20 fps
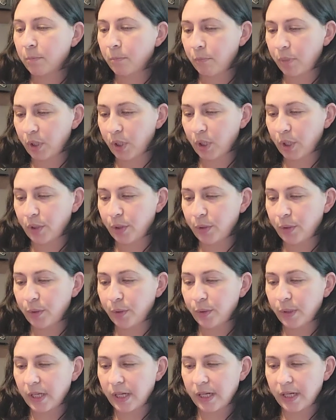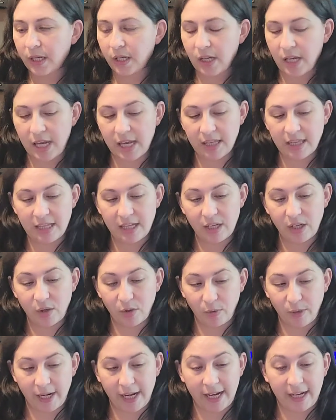blue, and then
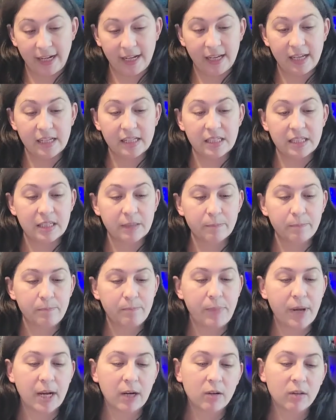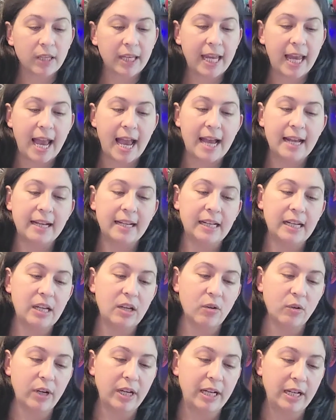green. It's barely had any
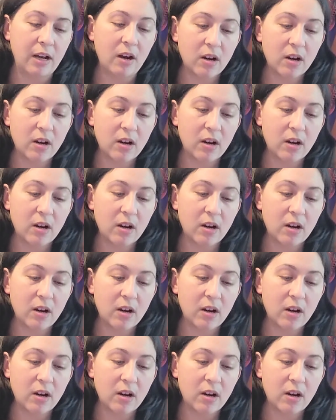green.